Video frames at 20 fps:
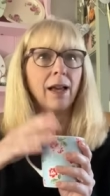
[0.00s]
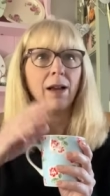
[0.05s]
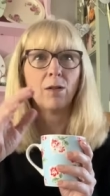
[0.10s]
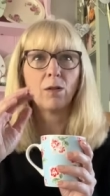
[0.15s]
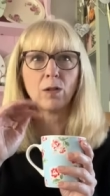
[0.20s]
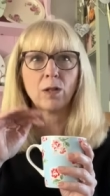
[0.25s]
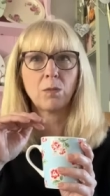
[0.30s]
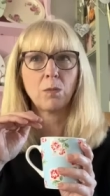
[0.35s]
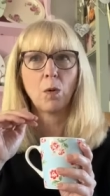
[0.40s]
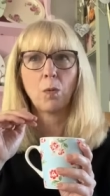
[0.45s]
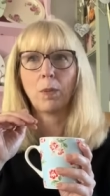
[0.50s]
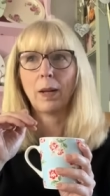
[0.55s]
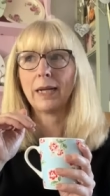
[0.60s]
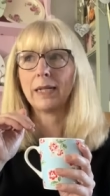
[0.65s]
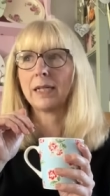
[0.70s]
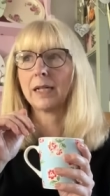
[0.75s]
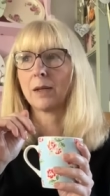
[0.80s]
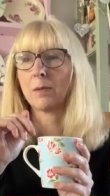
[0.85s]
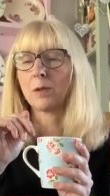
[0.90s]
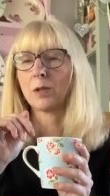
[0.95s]
I've got some more
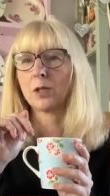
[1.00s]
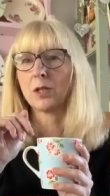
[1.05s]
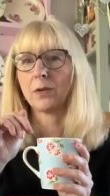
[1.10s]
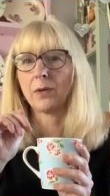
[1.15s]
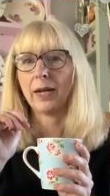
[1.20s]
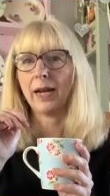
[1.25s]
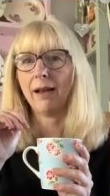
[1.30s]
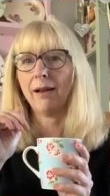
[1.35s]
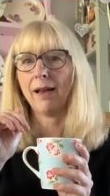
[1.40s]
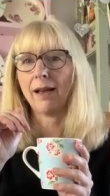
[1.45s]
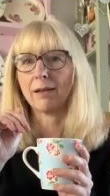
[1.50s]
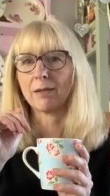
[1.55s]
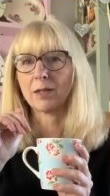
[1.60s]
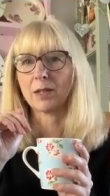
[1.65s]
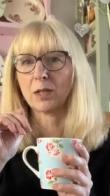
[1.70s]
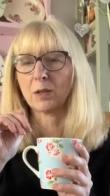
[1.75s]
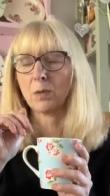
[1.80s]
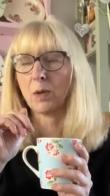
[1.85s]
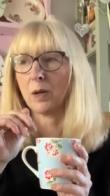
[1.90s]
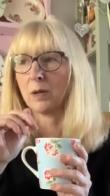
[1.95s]
painting I want to do in our
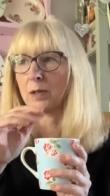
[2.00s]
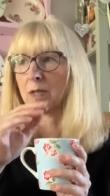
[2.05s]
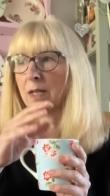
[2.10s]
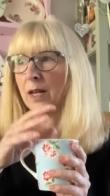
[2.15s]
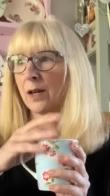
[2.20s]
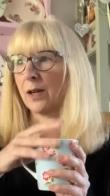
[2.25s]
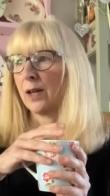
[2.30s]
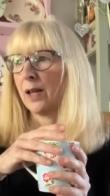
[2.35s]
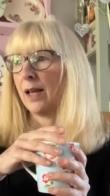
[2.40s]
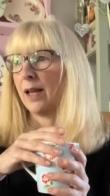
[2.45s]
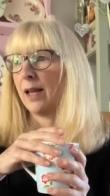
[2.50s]
house as well, so